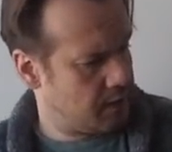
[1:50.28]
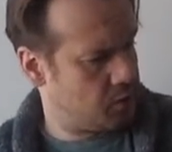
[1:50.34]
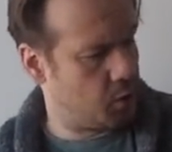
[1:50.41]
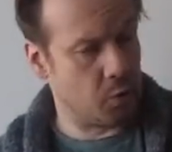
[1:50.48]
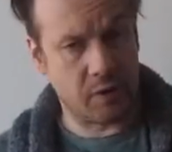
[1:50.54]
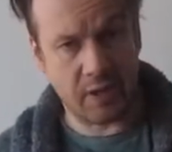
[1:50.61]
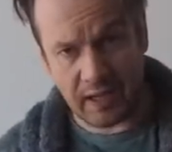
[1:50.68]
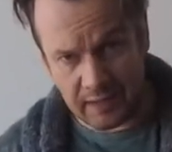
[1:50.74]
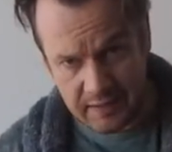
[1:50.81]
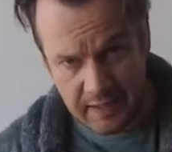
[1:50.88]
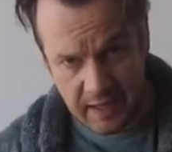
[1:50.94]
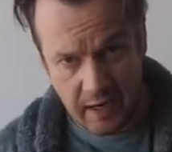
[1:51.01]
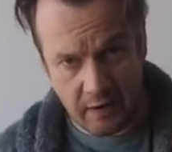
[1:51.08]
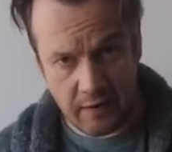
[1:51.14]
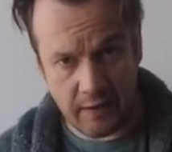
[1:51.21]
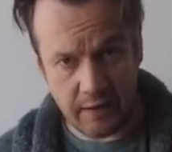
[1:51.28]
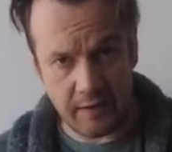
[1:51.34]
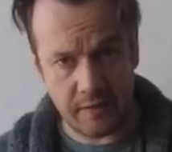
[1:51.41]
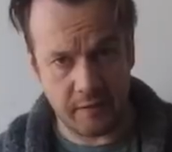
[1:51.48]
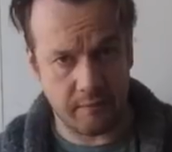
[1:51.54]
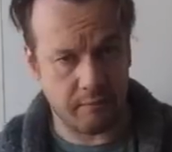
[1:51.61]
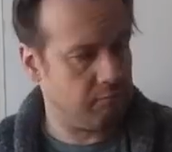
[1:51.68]

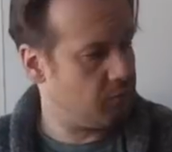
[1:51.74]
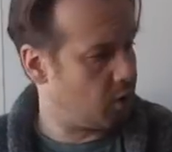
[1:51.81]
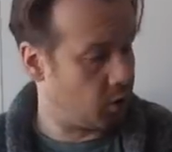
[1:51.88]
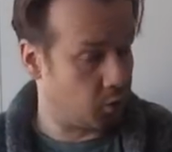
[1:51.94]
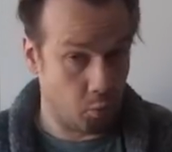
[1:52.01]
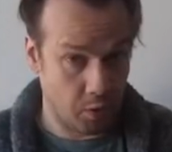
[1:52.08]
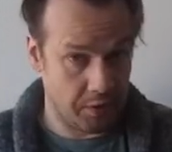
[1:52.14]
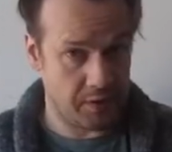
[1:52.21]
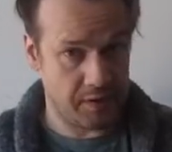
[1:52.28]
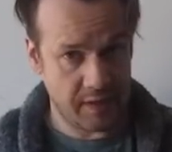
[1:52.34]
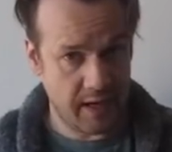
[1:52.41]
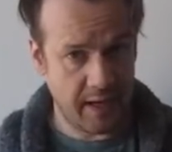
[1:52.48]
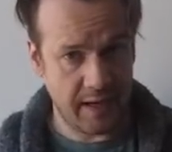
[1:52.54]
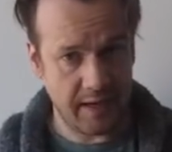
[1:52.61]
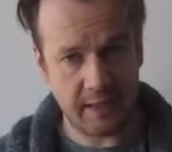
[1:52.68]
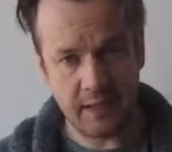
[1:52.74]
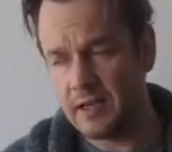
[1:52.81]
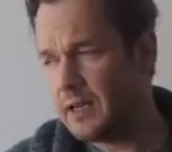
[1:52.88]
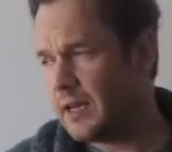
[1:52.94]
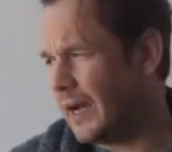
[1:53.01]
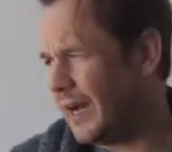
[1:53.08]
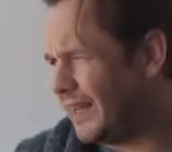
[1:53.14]
totalitarianism on one side,
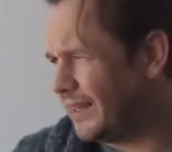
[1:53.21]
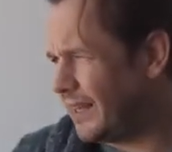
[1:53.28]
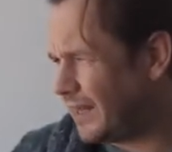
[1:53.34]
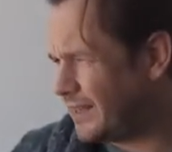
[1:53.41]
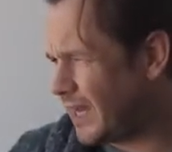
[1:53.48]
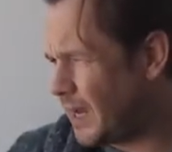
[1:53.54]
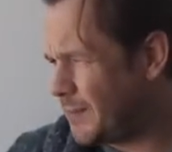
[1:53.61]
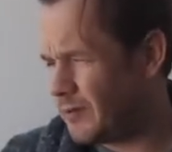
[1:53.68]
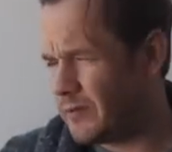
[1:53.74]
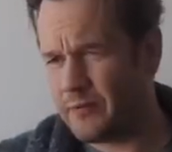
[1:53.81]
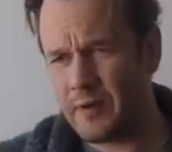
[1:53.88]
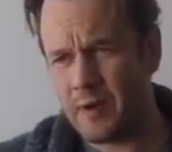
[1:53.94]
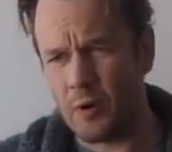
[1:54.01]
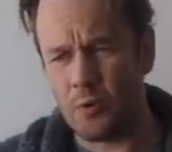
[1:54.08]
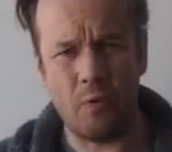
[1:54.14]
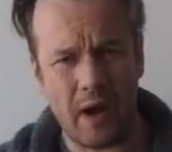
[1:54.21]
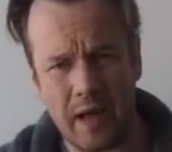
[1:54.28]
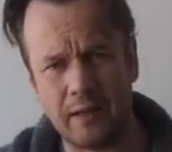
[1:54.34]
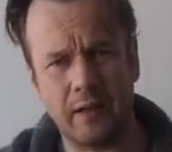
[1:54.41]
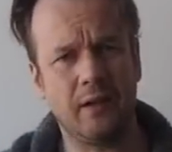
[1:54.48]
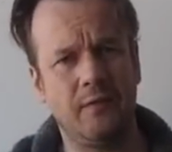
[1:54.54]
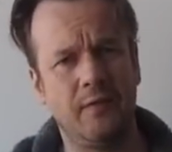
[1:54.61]
and a type of
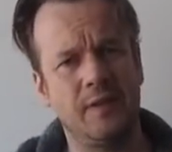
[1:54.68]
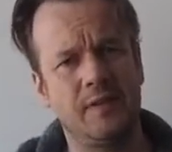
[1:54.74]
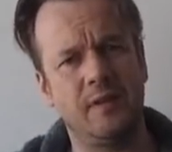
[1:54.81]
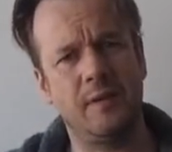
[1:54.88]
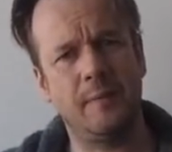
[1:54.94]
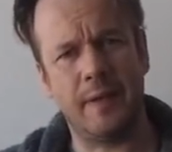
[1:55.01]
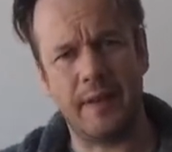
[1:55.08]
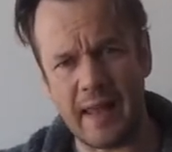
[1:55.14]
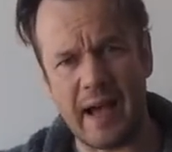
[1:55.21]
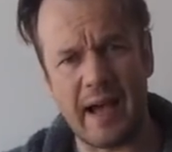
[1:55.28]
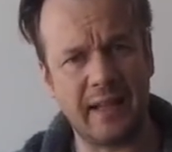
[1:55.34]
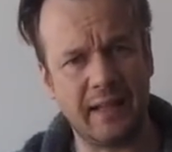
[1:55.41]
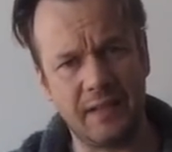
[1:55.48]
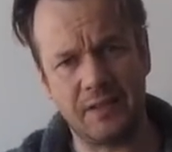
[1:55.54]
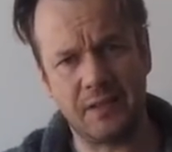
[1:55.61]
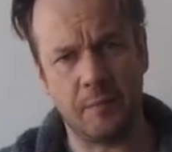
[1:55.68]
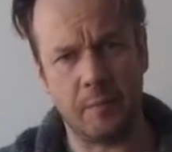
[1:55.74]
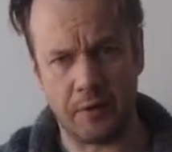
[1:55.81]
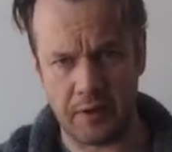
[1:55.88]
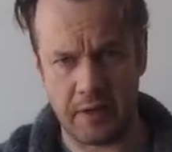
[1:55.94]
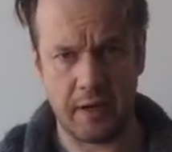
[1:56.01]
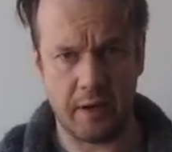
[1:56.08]
relativism and nihilism
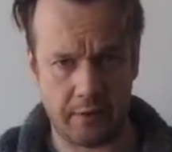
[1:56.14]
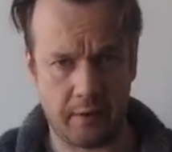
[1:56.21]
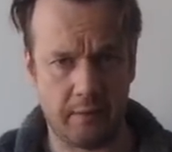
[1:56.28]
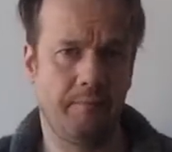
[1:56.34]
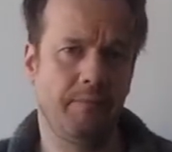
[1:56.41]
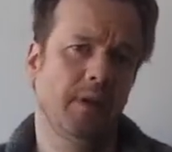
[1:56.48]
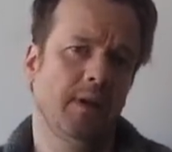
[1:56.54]
on the other.